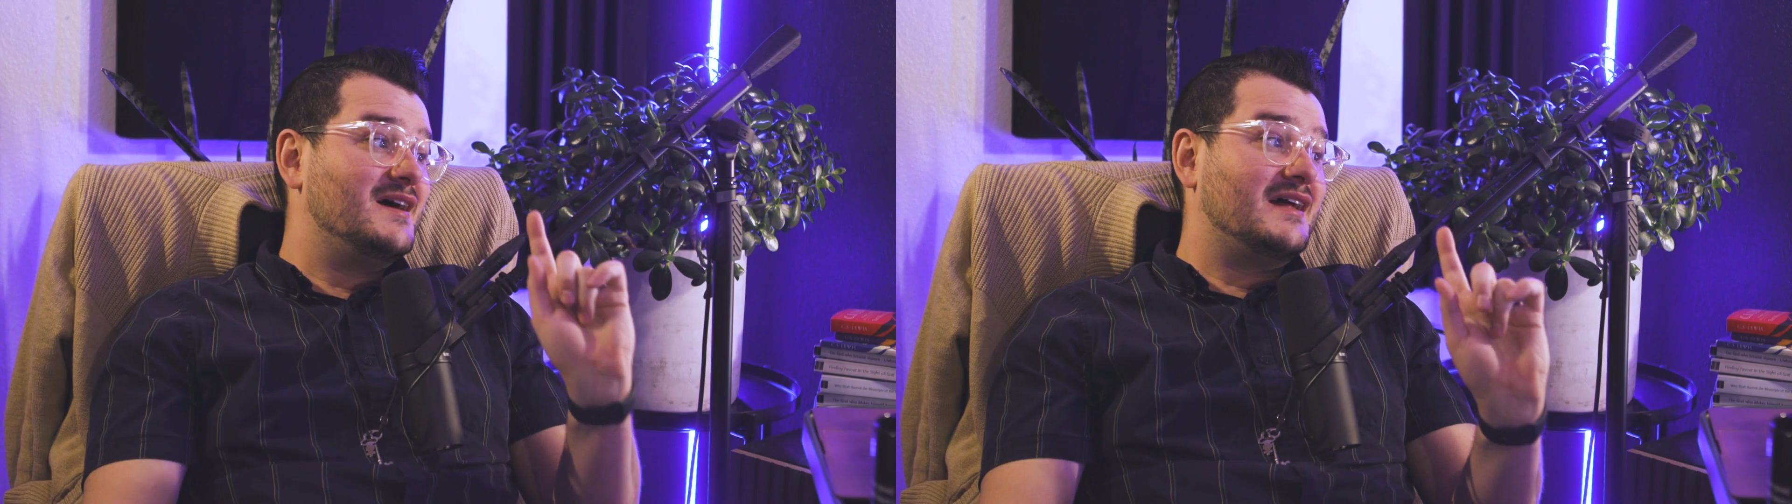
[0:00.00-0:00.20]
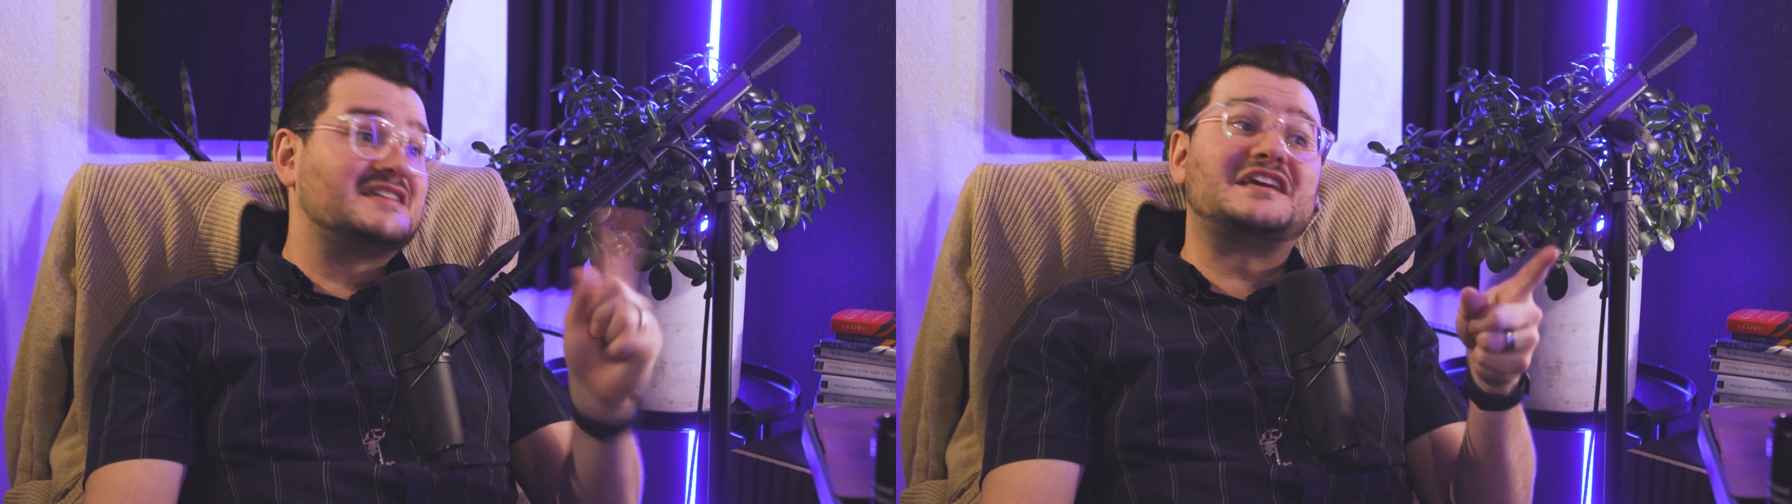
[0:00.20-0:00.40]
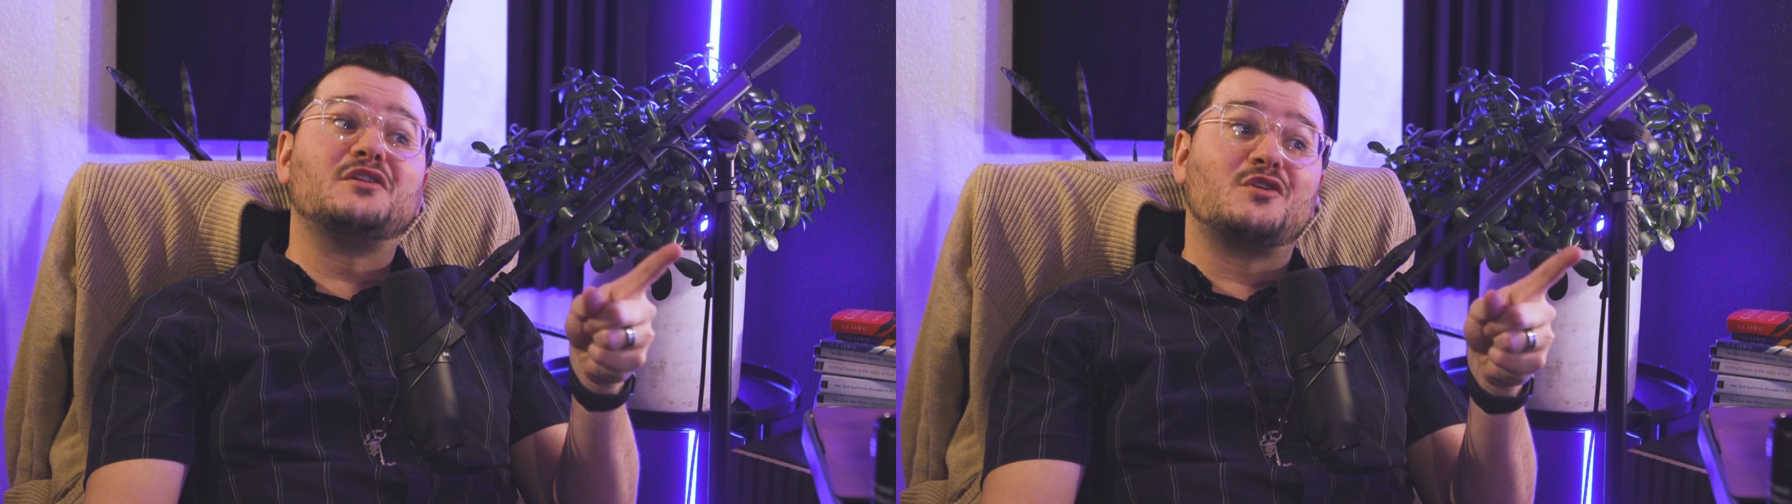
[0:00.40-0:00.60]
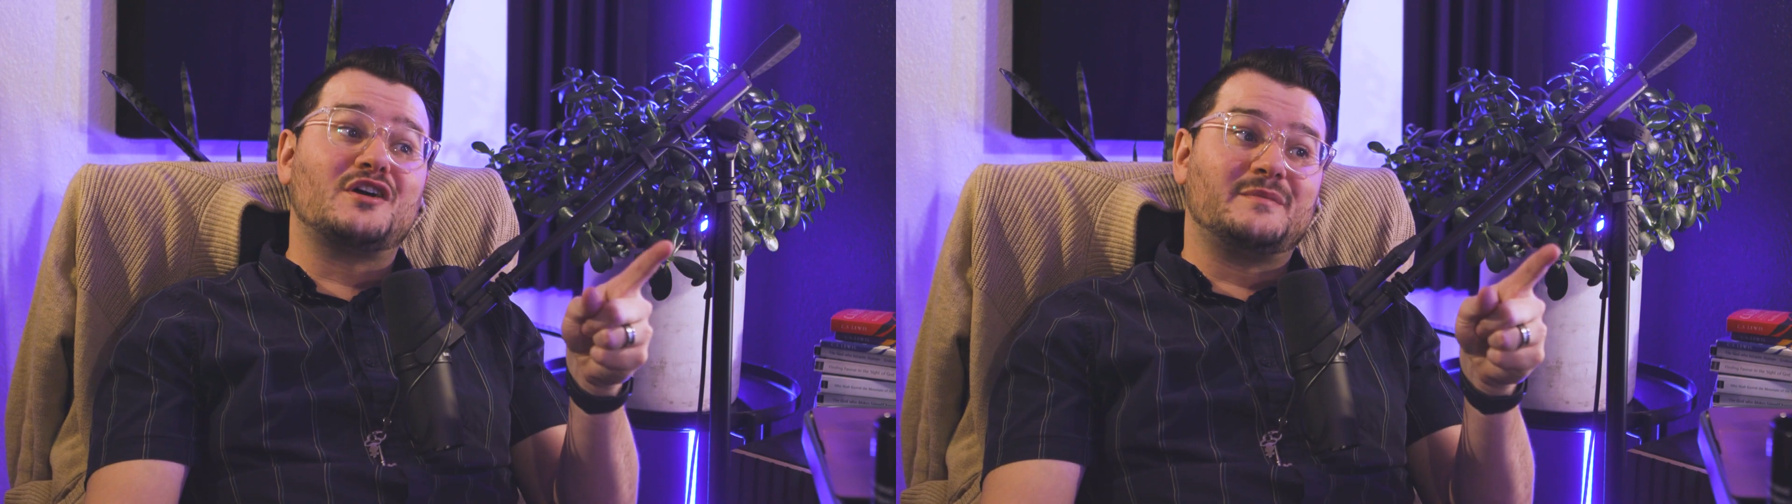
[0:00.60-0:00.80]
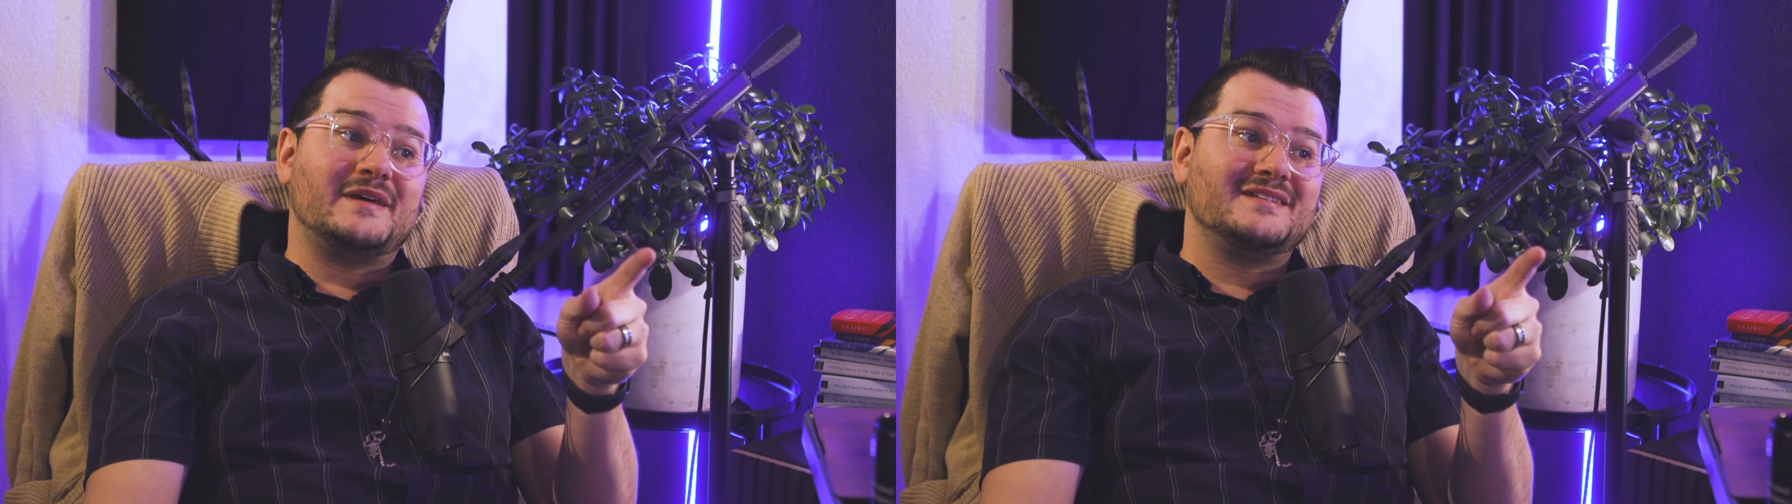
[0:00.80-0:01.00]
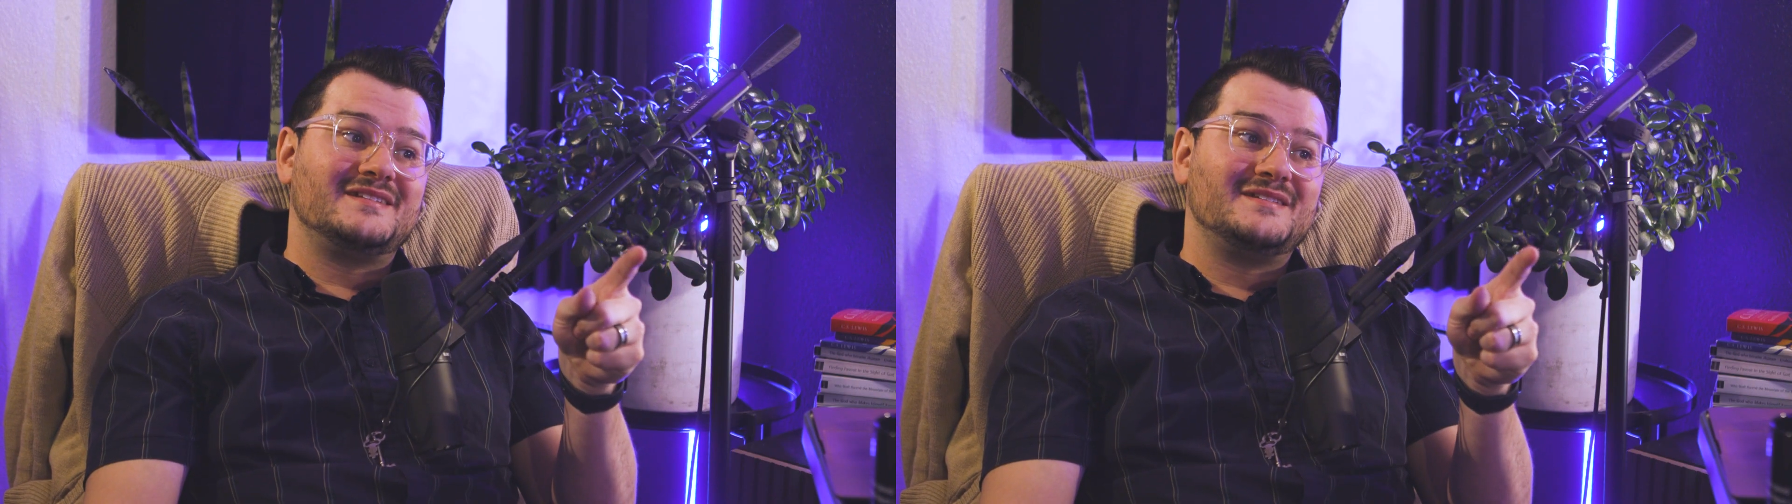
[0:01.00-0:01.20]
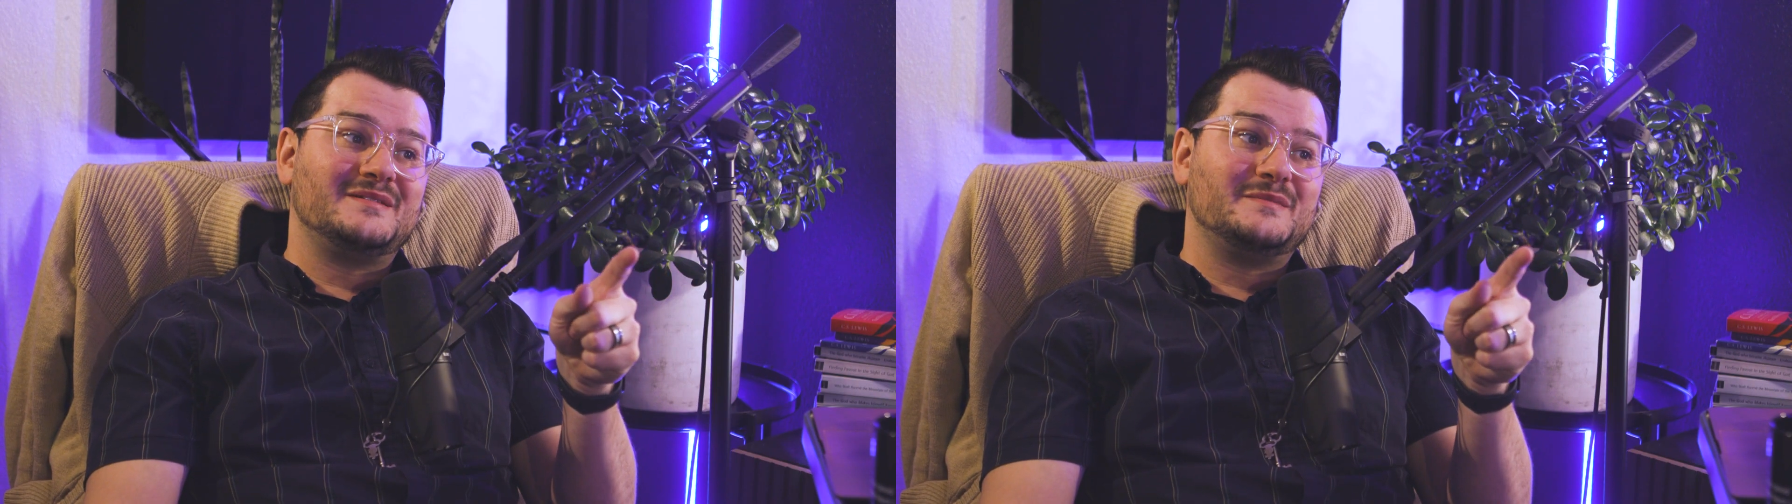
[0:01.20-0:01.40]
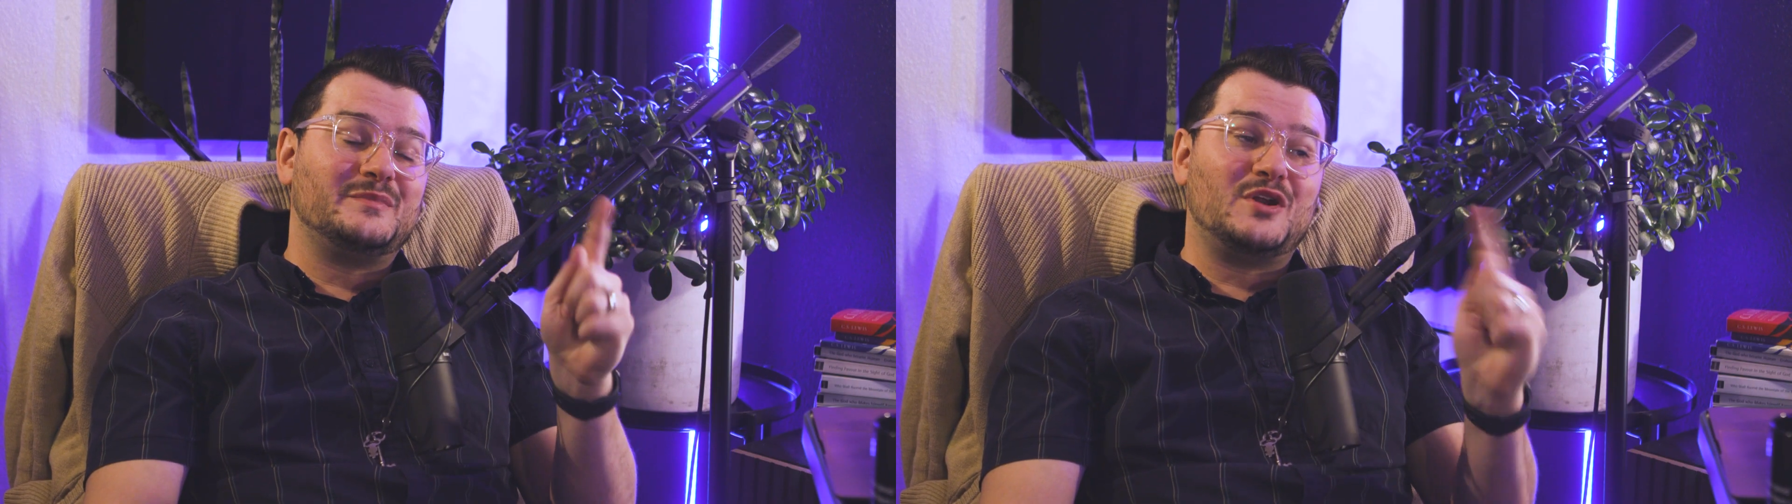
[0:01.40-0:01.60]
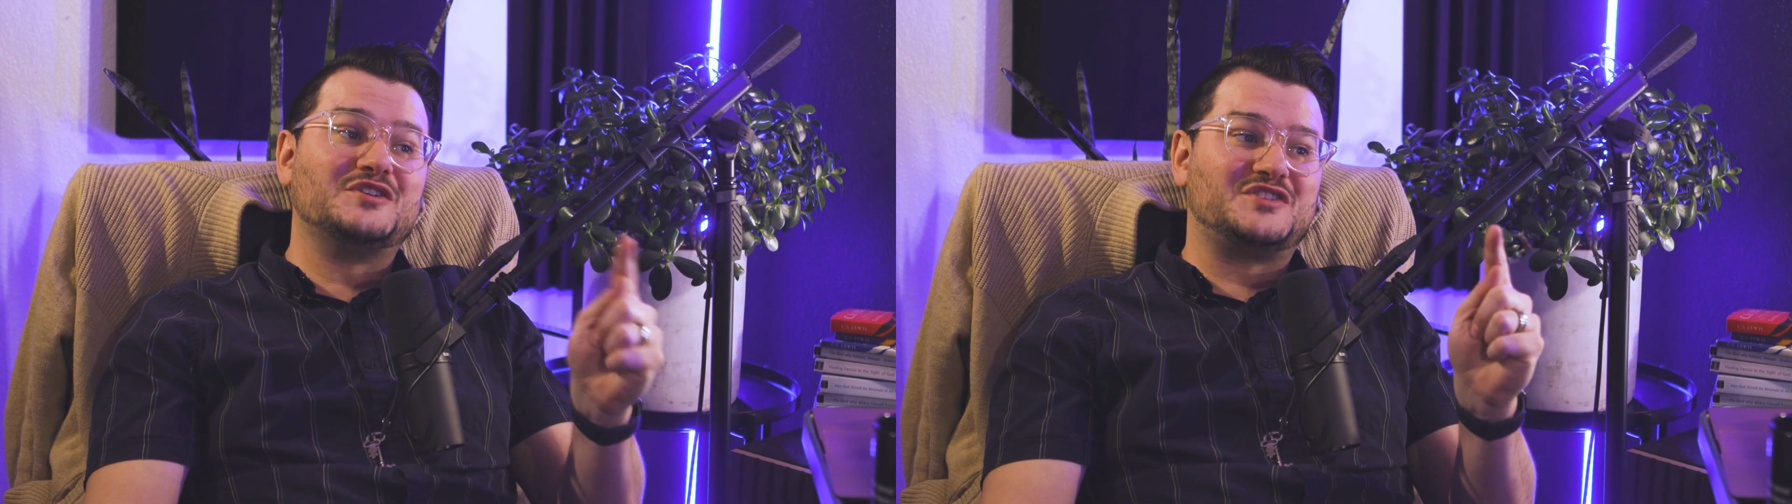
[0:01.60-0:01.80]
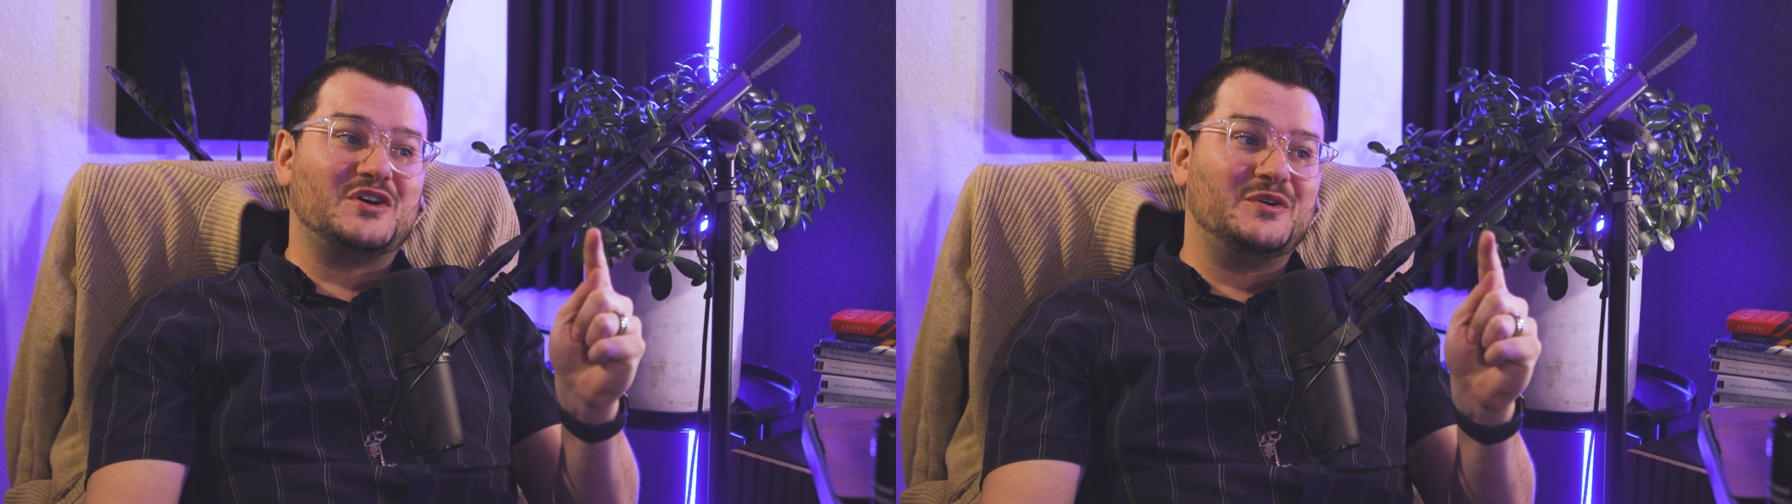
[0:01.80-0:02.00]
that's a killer argument. but
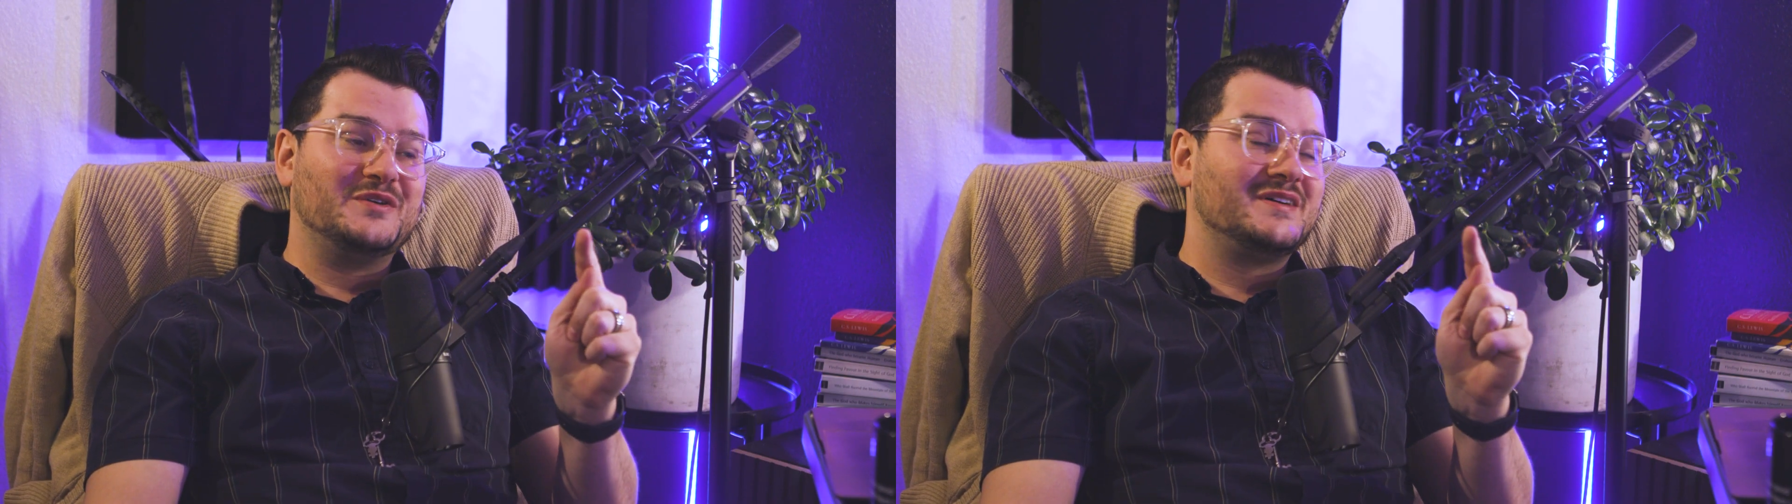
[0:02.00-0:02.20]
also,